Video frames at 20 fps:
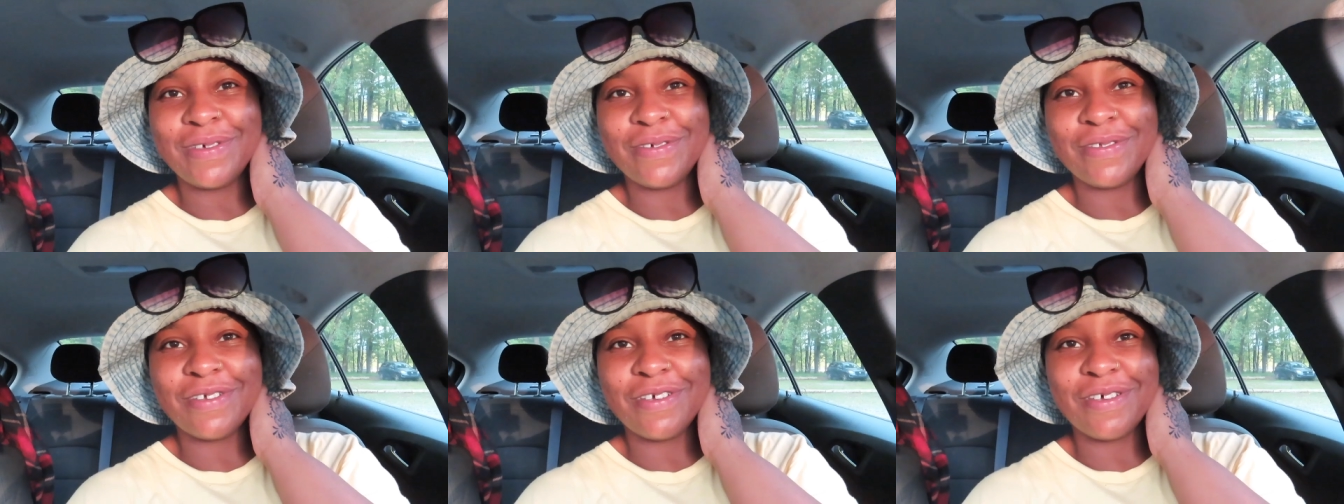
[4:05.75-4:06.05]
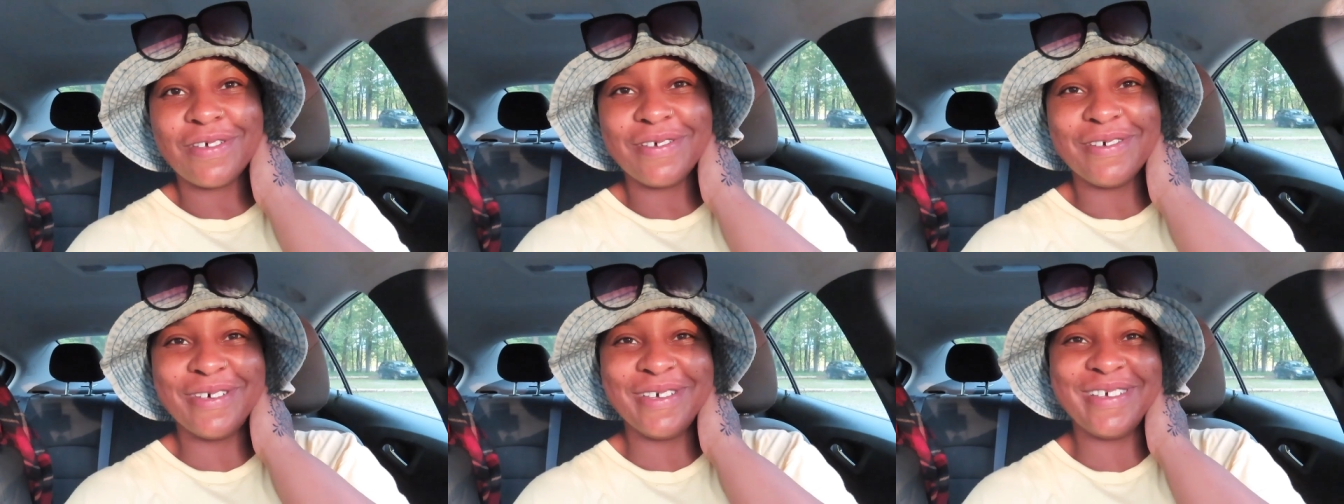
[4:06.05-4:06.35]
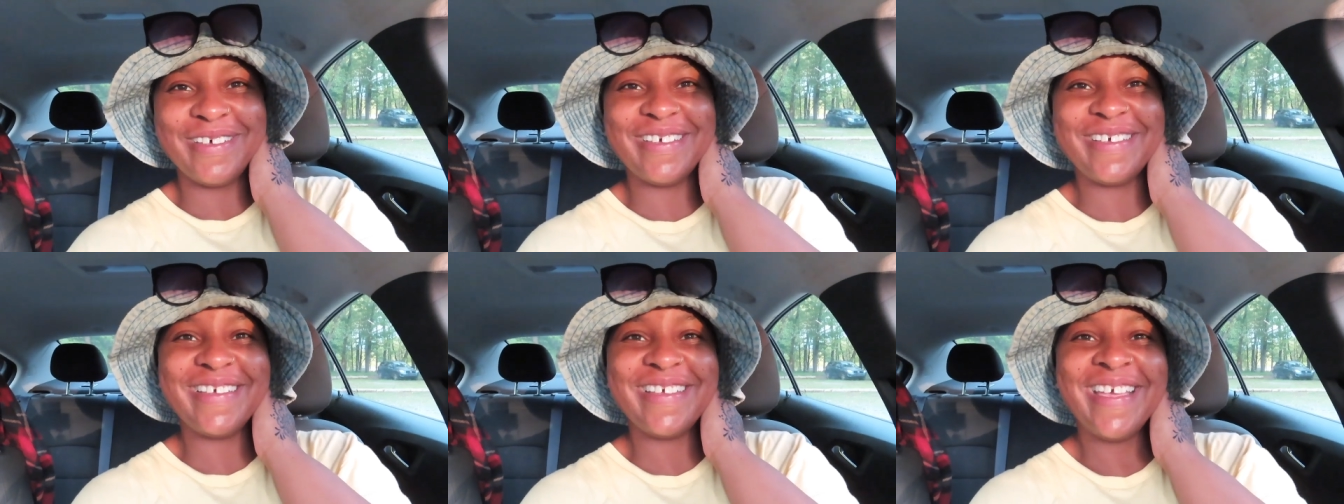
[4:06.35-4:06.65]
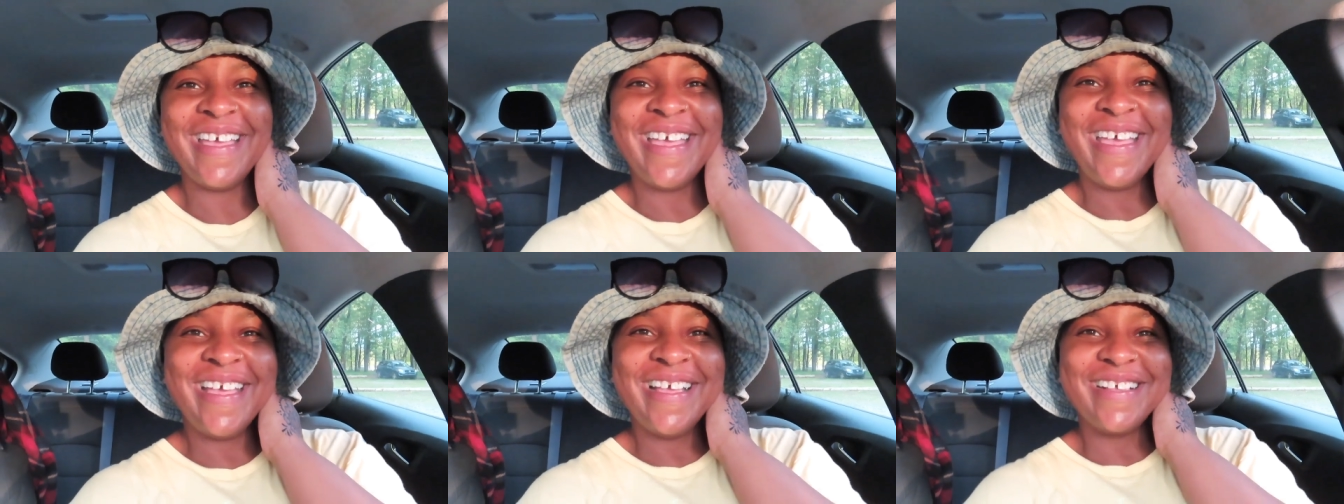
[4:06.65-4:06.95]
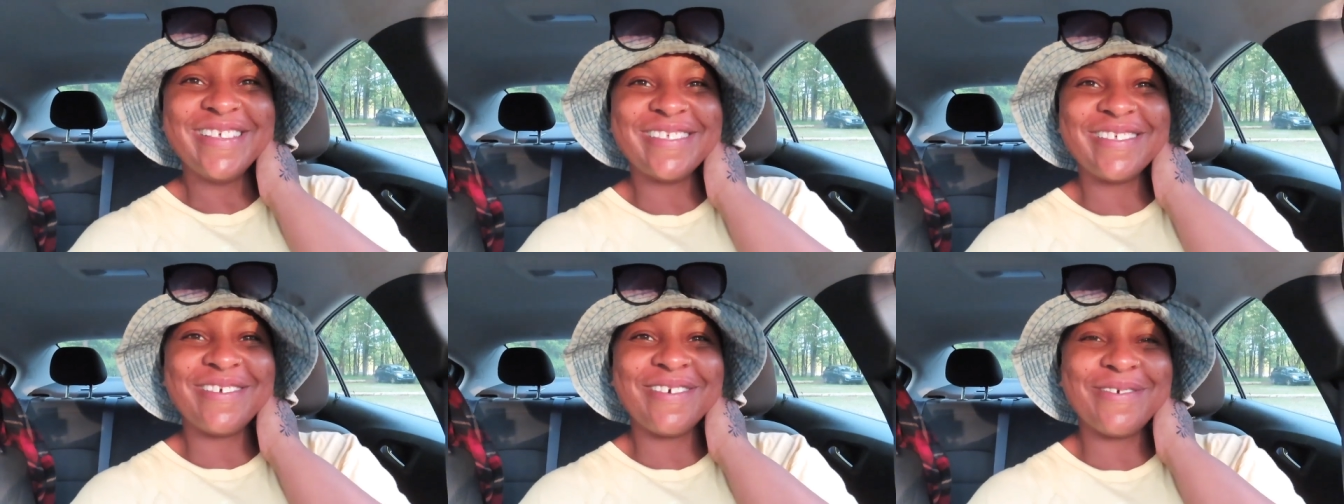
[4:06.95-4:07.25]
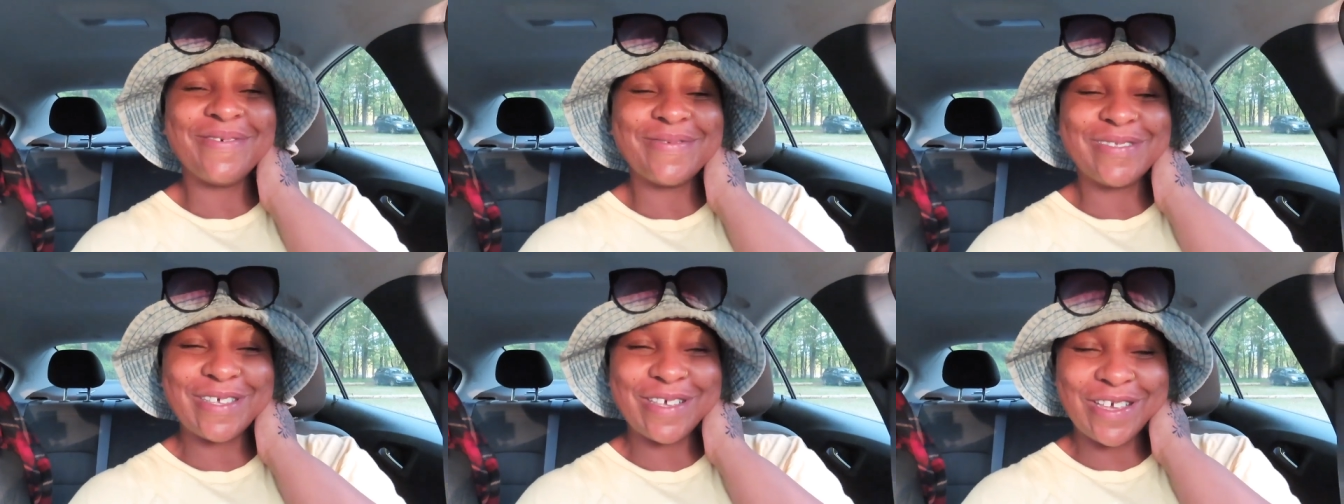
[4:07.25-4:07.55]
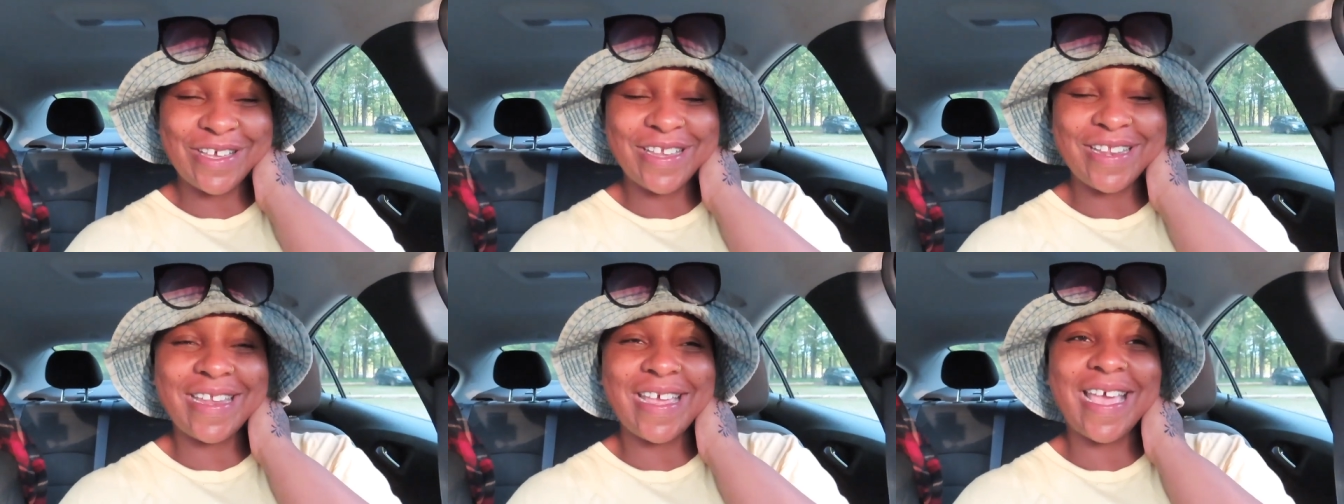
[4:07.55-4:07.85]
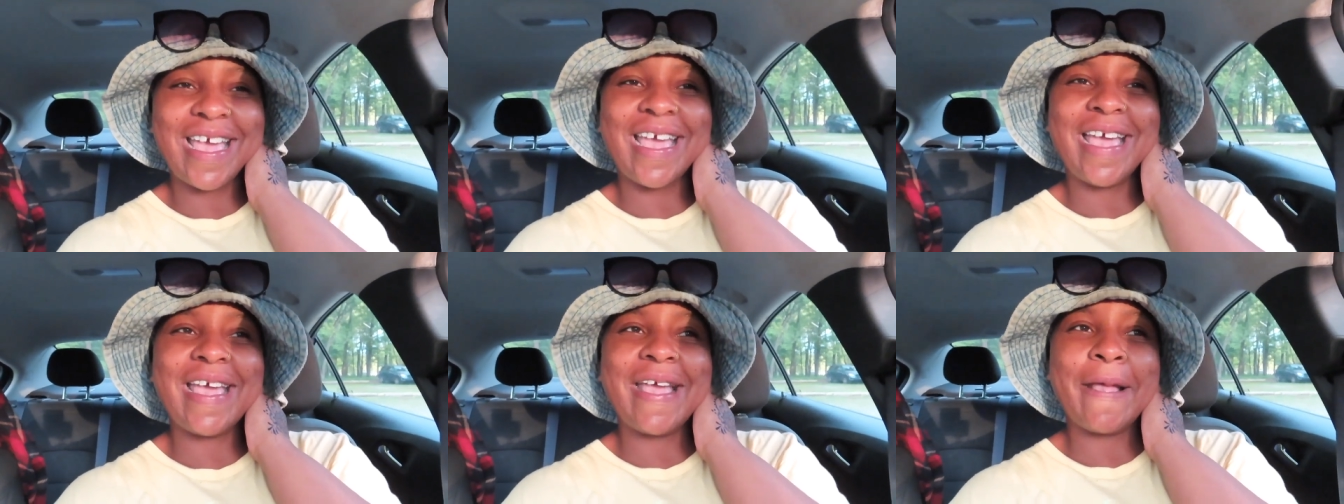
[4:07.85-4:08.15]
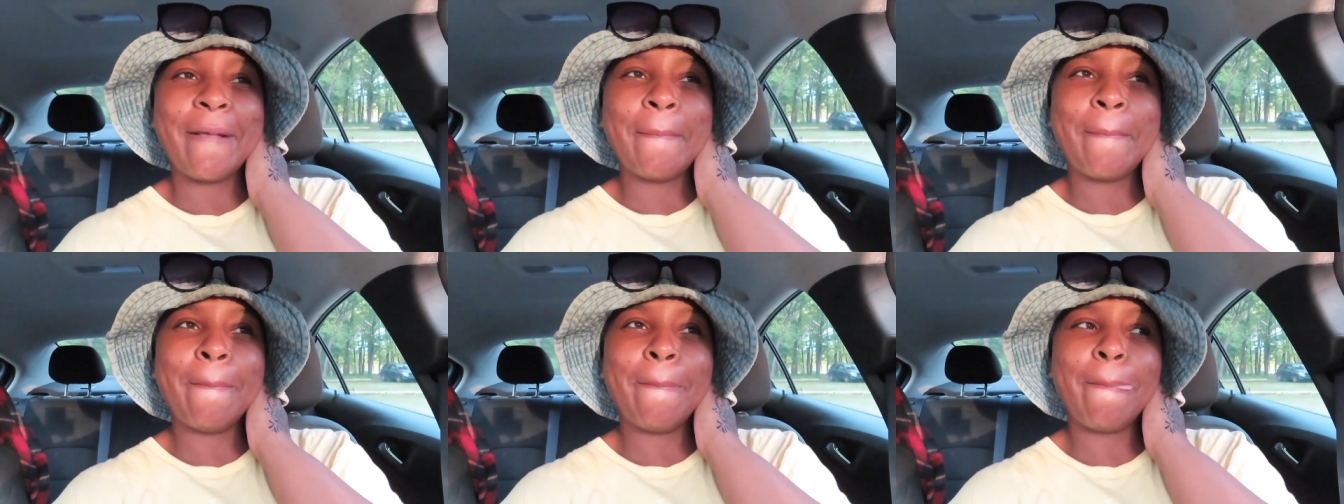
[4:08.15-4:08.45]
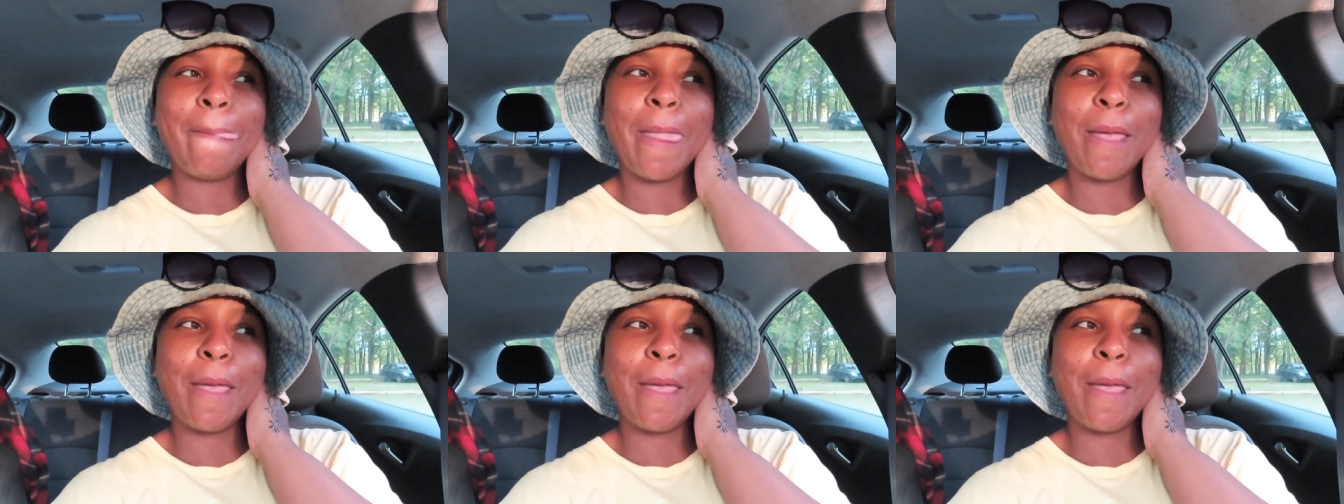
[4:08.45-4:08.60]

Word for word: you know. So it was a good day.